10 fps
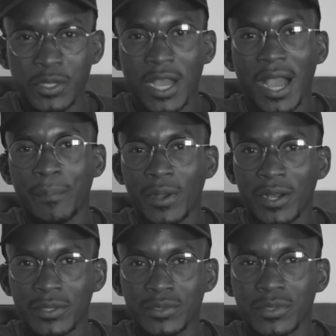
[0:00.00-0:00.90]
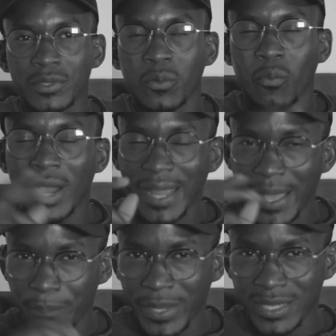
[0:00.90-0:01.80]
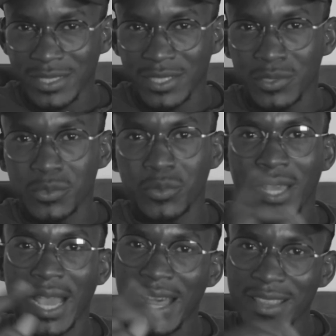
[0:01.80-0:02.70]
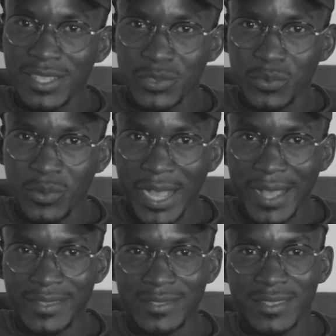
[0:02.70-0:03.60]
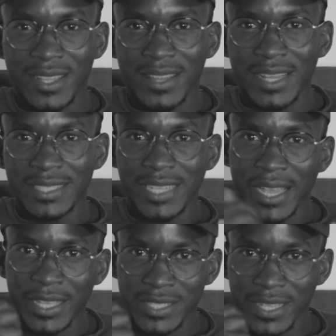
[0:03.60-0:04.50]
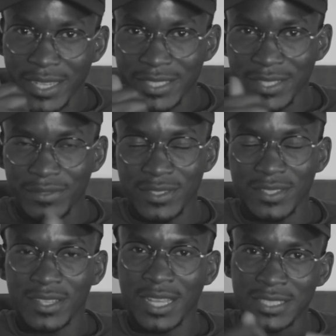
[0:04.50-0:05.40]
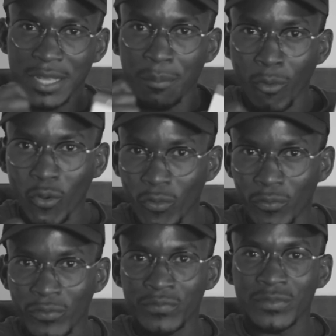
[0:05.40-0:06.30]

about what happened to the other two guys that are executives, that's the move,